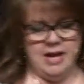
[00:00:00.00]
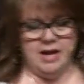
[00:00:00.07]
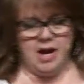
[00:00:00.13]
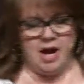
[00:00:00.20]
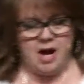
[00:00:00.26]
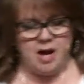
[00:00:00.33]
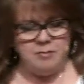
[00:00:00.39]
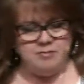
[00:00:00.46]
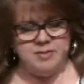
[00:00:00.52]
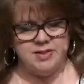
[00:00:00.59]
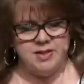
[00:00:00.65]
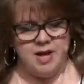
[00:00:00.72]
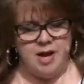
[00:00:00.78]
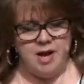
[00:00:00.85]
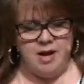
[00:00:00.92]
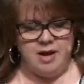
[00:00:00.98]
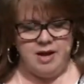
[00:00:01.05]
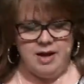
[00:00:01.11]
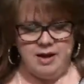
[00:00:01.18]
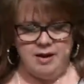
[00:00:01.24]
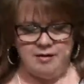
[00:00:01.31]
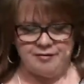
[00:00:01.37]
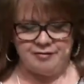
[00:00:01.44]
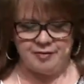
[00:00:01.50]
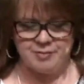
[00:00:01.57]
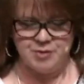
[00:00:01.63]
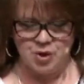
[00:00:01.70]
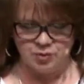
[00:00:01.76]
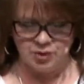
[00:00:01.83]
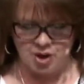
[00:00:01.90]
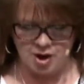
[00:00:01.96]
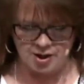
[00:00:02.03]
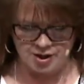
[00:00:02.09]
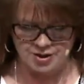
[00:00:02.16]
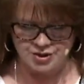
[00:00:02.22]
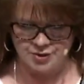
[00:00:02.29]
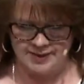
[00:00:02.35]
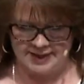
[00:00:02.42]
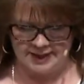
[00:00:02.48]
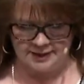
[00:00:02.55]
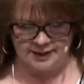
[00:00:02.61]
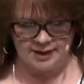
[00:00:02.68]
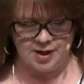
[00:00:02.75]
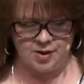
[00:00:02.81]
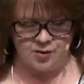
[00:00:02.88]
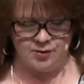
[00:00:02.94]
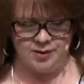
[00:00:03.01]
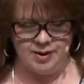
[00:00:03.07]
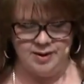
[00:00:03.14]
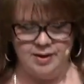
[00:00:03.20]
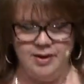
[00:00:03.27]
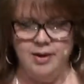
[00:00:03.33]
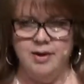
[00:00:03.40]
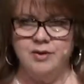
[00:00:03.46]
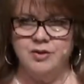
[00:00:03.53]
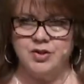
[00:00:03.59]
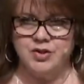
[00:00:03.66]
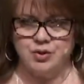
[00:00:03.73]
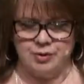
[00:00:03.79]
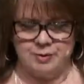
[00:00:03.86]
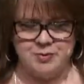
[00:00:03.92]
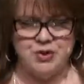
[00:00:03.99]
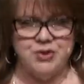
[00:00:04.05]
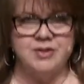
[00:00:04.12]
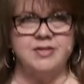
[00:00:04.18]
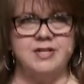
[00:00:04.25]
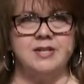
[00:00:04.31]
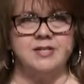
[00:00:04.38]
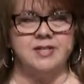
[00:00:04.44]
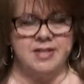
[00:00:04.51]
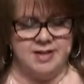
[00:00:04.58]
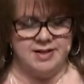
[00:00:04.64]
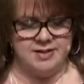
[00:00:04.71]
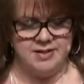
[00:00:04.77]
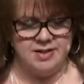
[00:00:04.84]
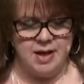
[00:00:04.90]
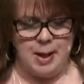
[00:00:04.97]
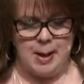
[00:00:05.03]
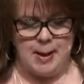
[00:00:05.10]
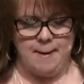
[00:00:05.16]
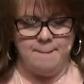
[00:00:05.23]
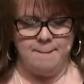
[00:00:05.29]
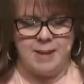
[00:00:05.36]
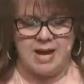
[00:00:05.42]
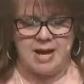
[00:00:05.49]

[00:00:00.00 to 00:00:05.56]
comes from no longer doing it alone. The scripture says this My